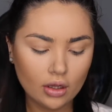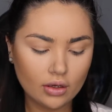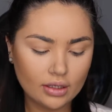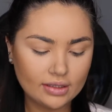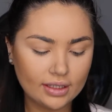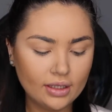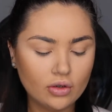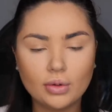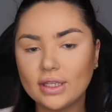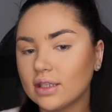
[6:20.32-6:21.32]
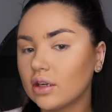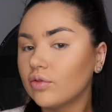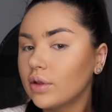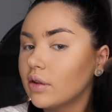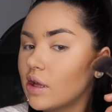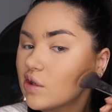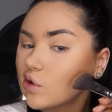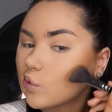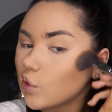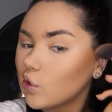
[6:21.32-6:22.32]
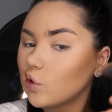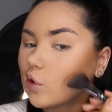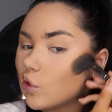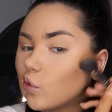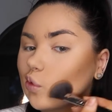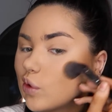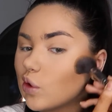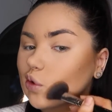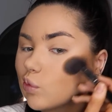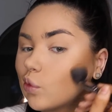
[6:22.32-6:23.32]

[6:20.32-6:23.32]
honestly, always start off with less because you can always